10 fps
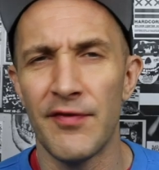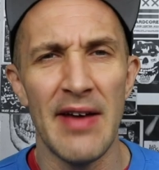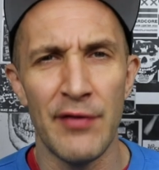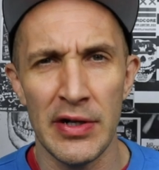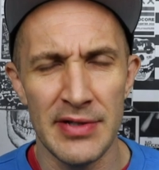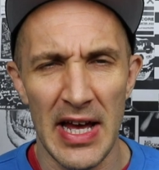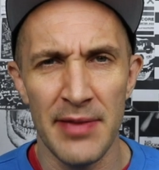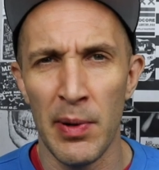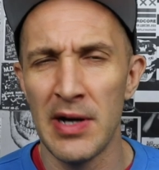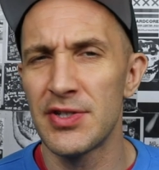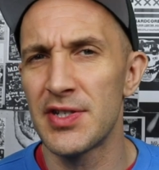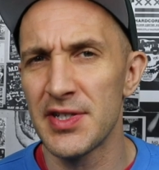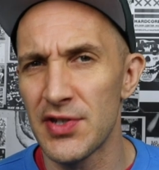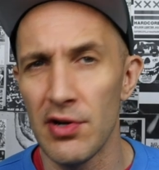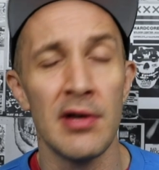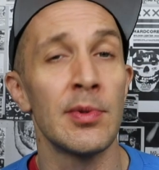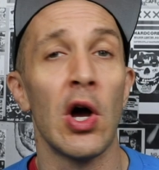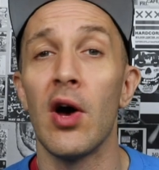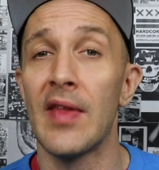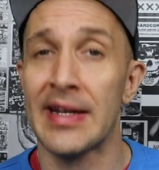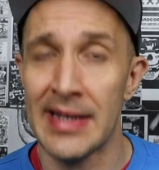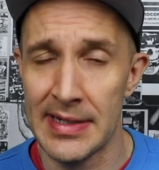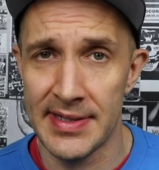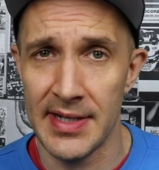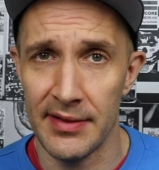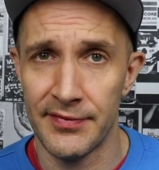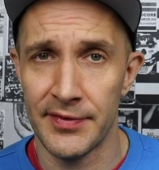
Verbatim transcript: Five Finger Death Punch, Disturbed, all that kind of stuff.